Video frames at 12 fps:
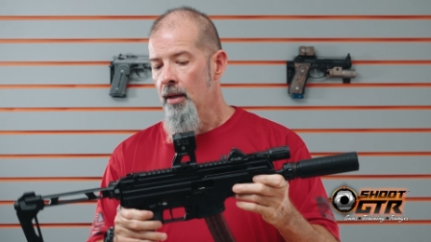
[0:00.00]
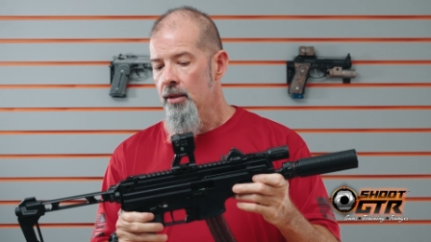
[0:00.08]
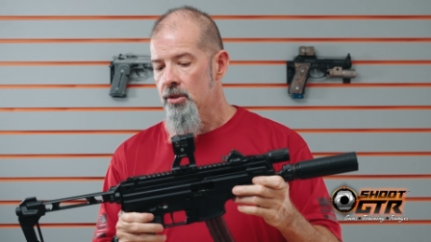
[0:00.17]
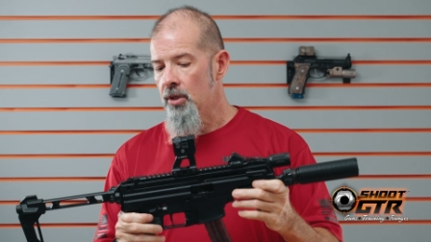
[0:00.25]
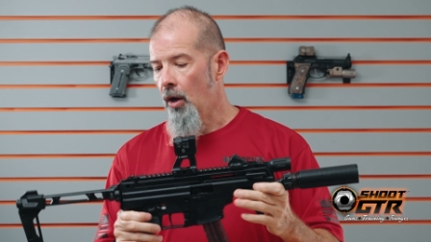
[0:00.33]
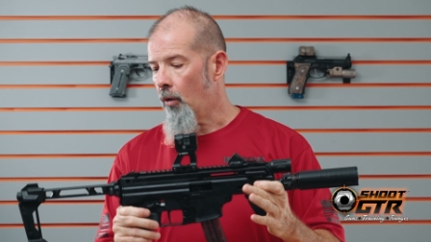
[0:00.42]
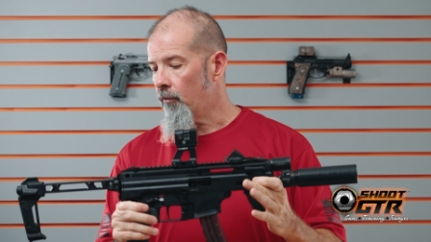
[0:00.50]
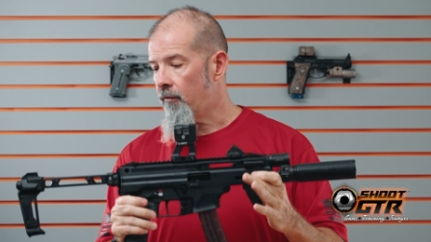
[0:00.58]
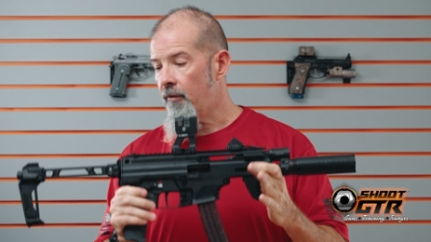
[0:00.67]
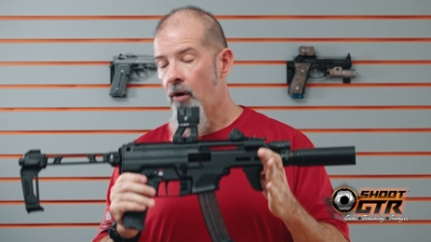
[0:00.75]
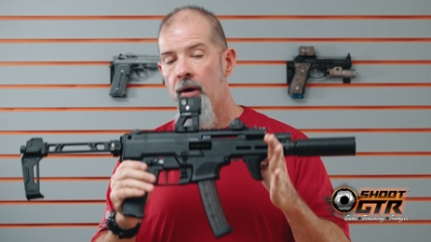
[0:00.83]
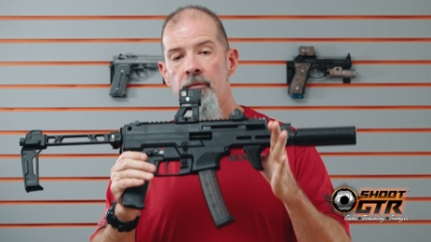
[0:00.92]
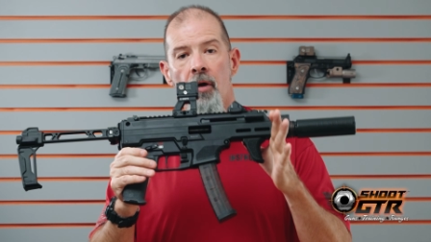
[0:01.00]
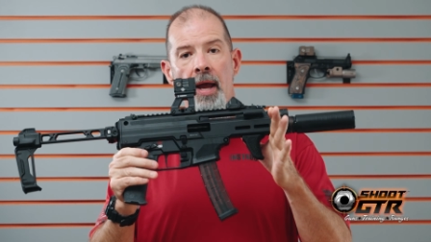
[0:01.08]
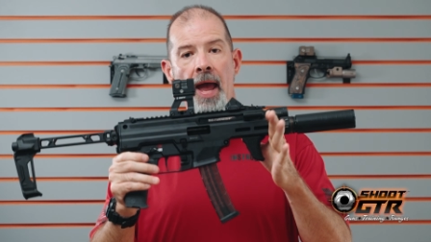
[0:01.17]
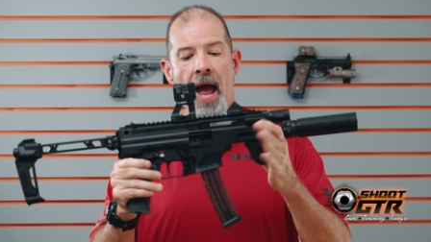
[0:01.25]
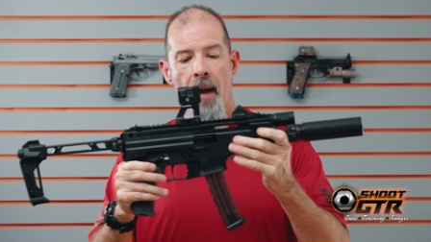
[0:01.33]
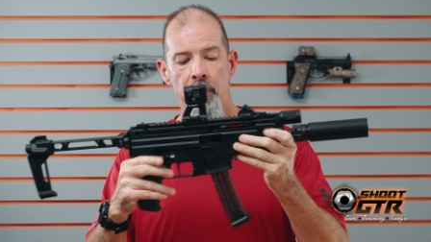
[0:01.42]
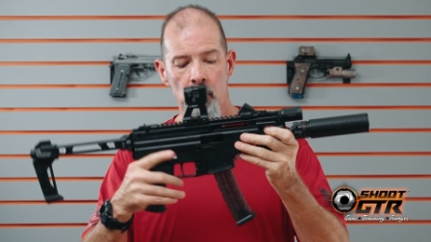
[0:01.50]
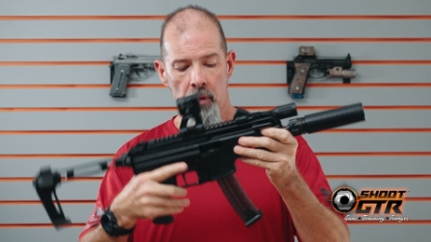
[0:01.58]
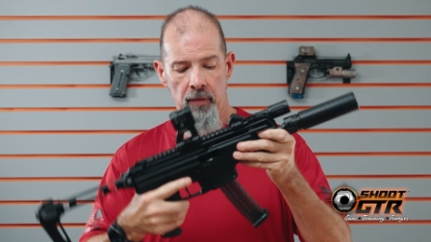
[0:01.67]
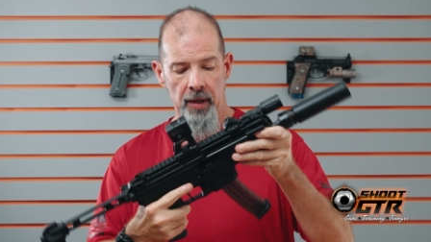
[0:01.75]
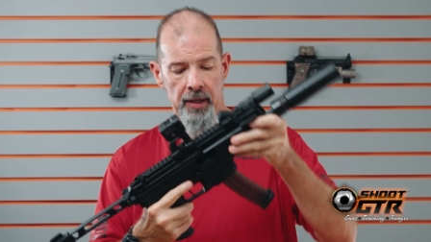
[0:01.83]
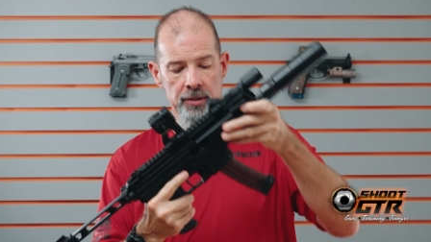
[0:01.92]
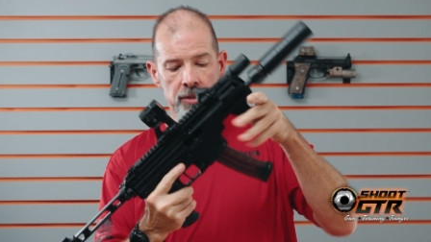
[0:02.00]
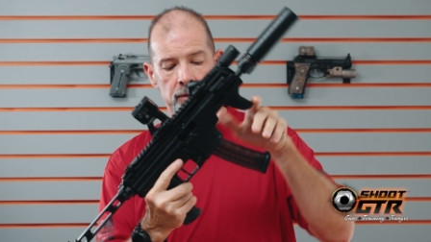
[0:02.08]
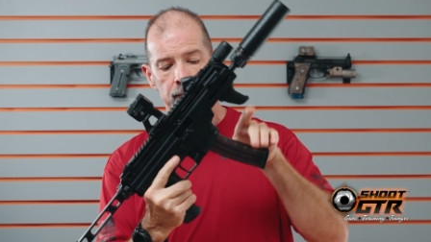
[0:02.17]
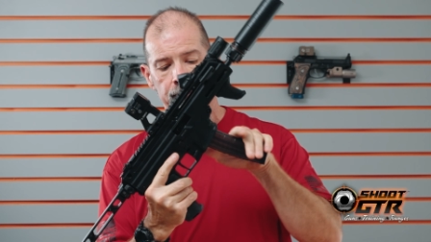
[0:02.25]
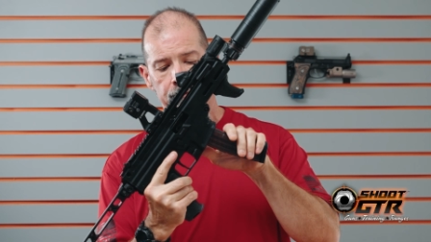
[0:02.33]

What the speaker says: So very, very happy with this.